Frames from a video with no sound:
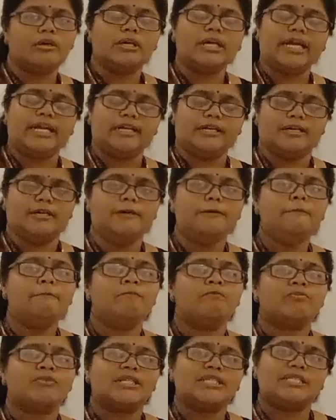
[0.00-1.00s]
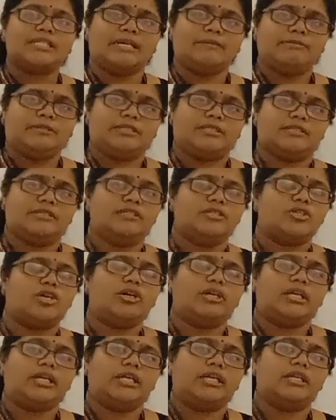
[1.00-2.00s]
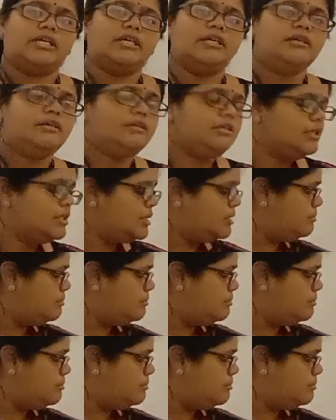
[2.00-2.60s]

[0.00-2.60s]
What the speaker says: in a substance or in a